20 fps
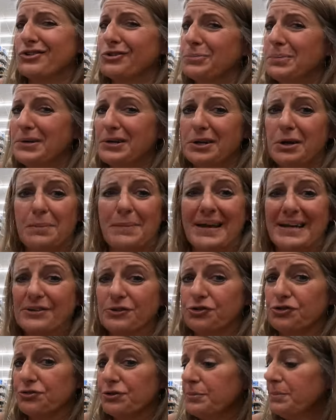just put a
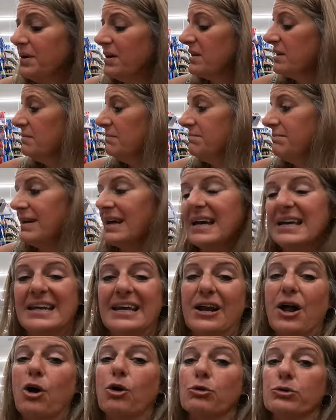command strip on them and
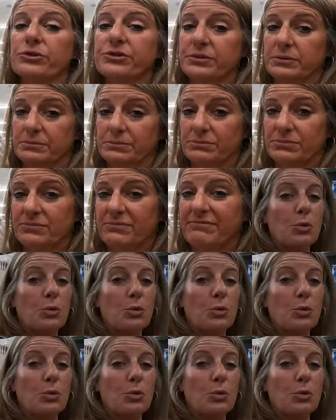it holds them.